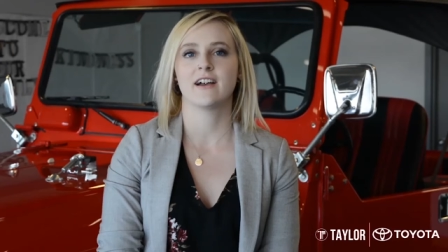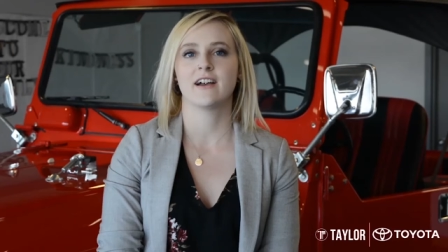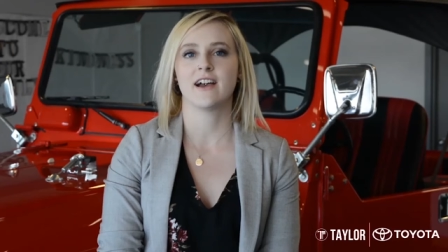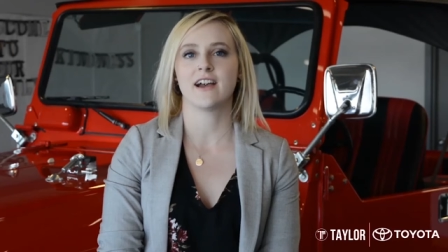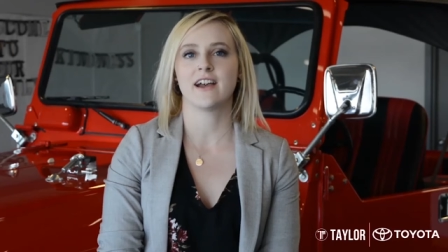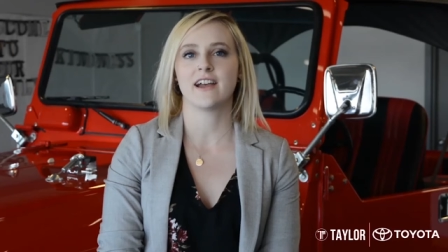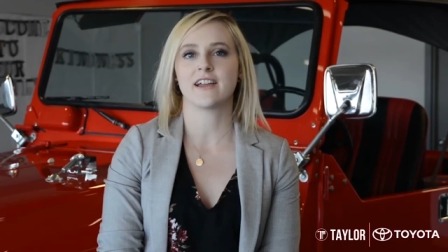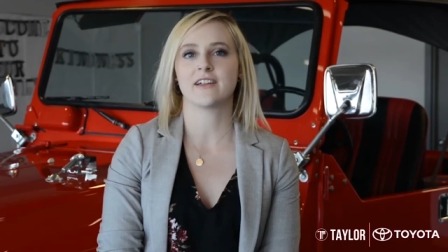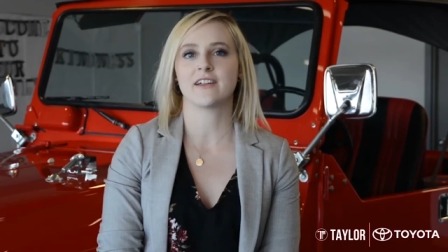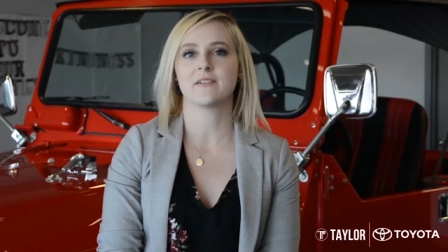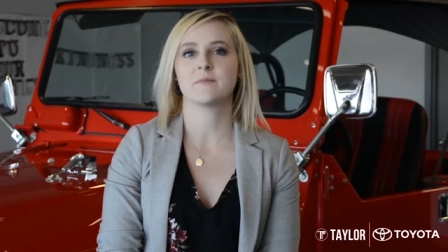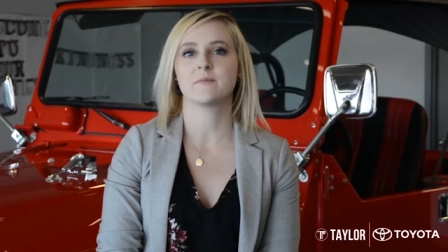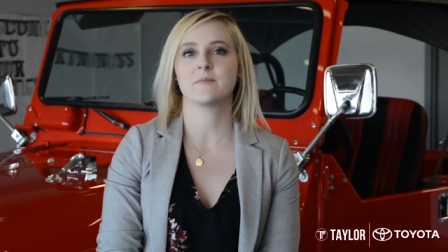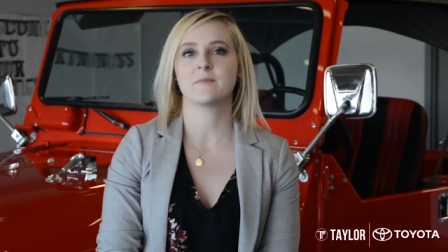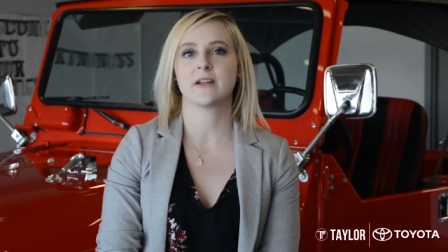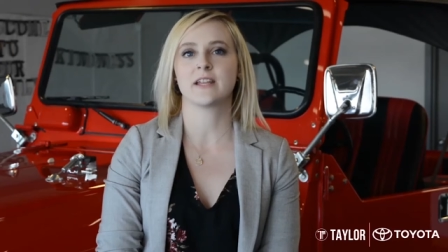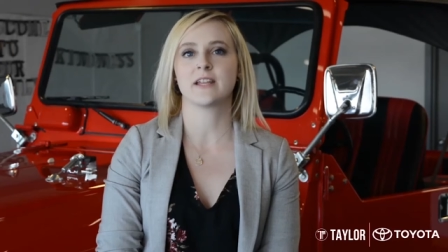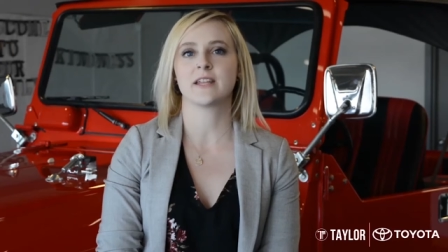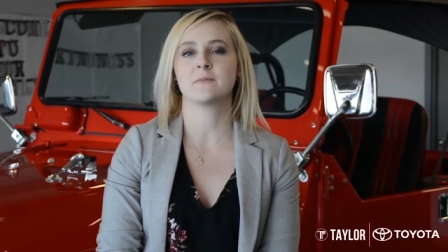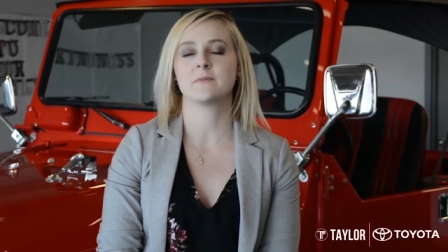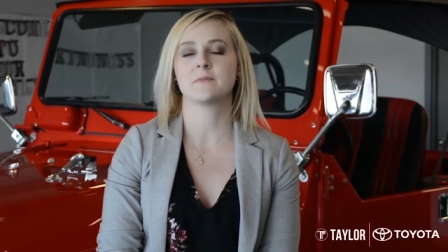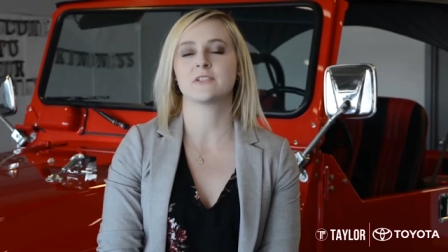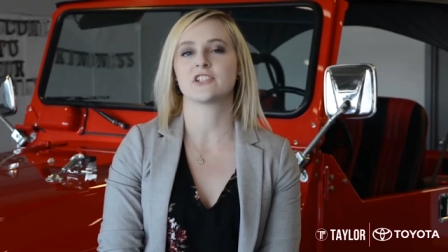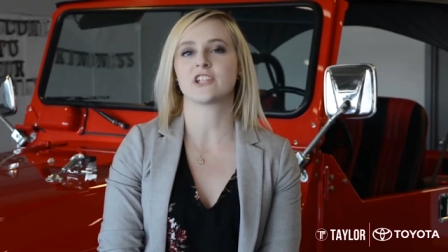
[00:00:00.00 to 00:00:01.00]
Hi,
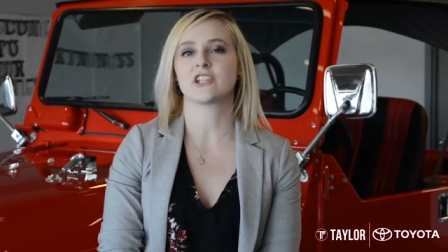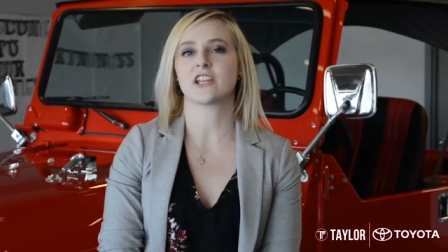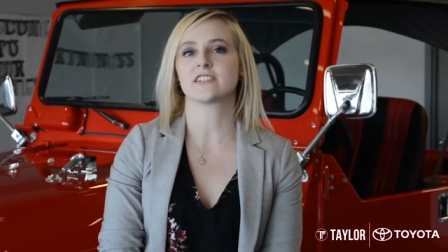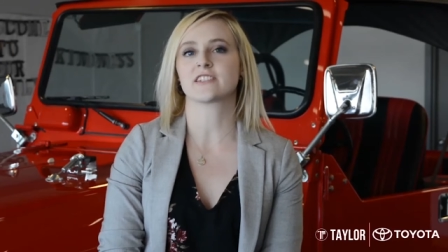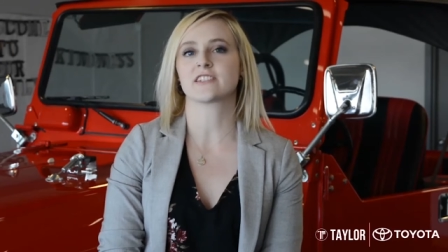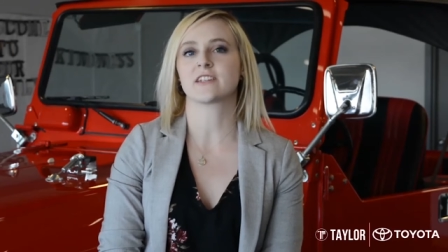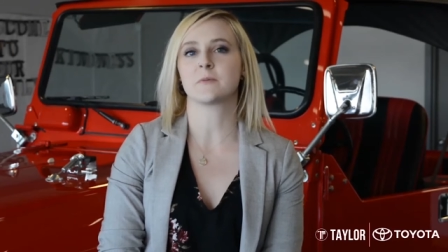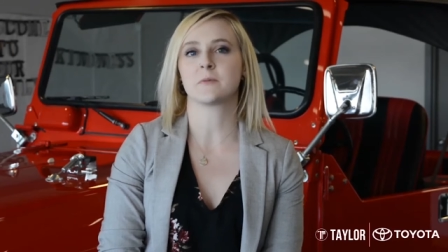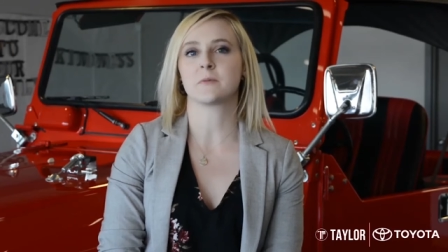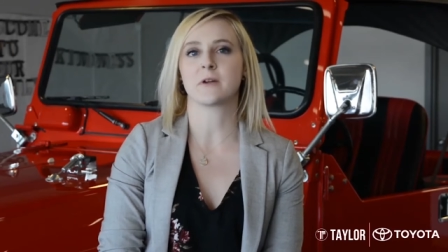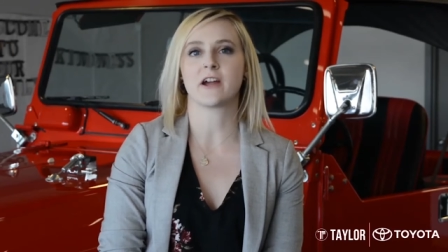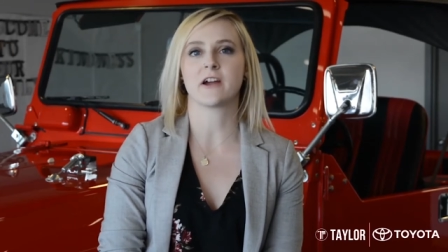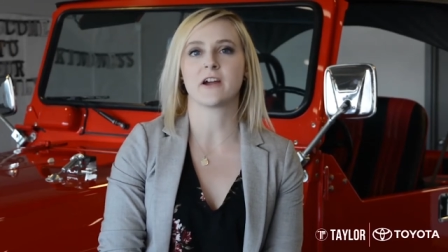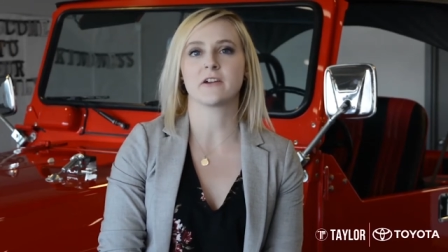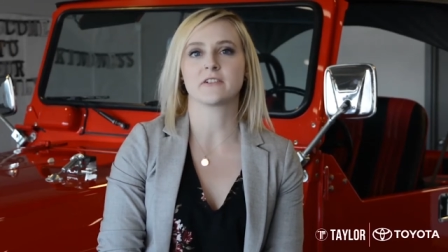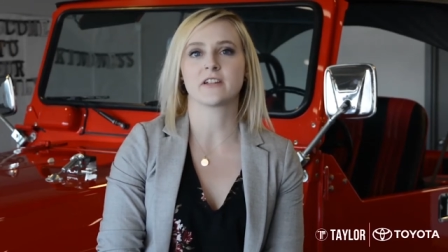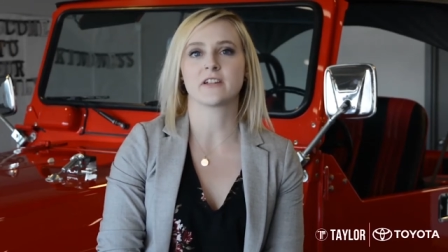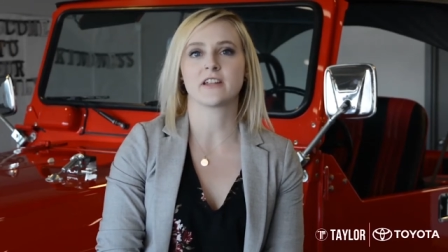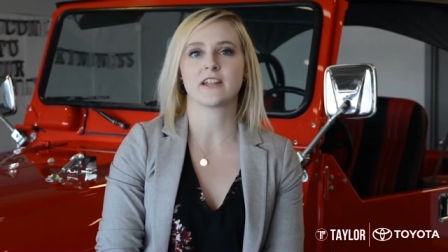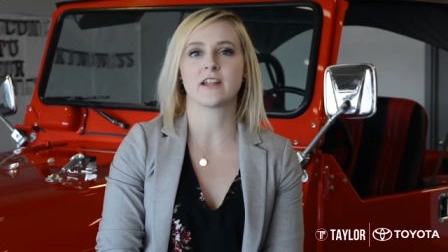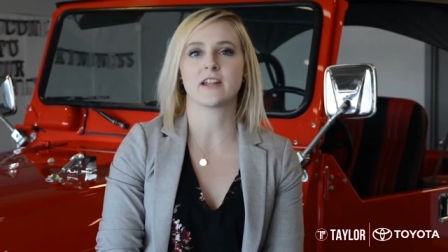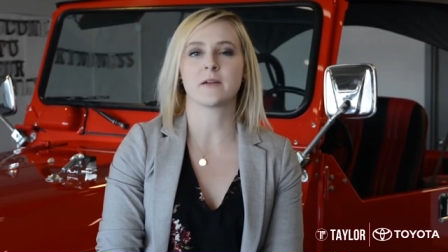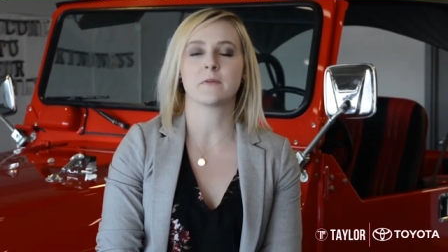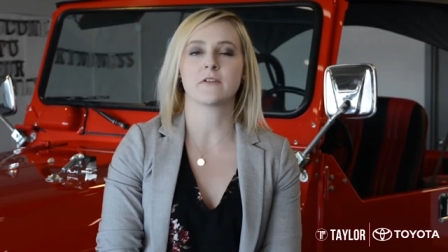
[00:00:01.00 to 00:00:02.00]
my name is Jessica Brown
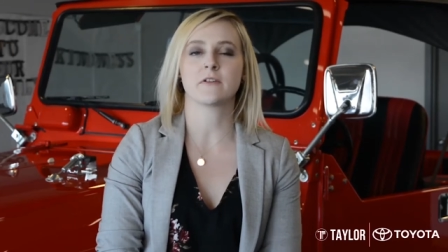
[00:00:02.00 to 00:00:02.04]
and